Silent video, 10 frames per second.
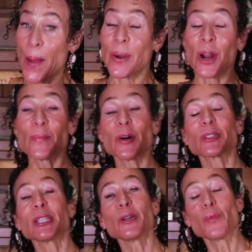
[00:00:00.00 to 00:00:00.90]
but are
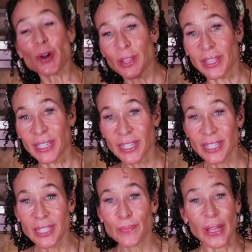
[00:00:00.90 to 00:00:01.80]
mostly
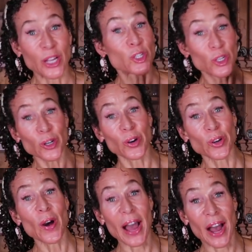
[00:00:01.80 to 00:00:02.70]
worthless because you
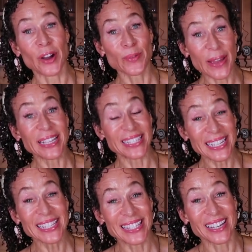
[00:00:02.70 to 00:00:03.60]
don't know how to make
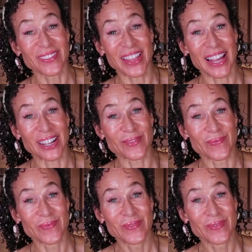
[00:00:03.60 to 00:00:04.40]
sense of them.